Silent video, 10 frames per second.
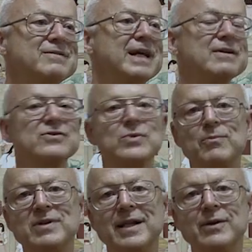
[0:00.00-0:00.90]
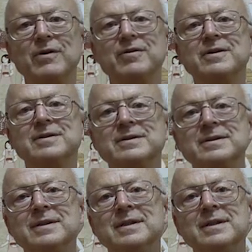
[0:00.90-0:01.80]
and get swept down the river.
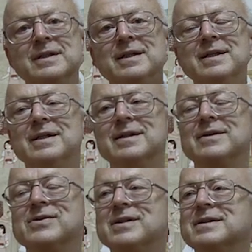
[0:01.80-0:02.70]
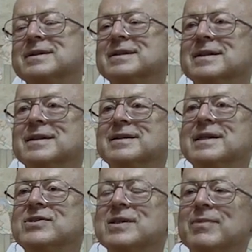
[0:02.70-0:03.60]
There's a
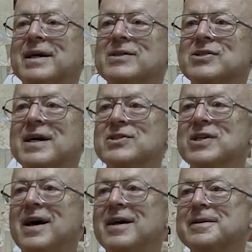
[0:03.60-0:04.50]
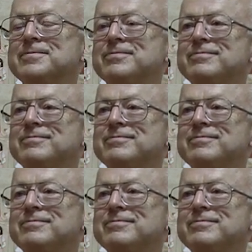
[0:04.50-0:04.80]
teaching by Ajahn Chah.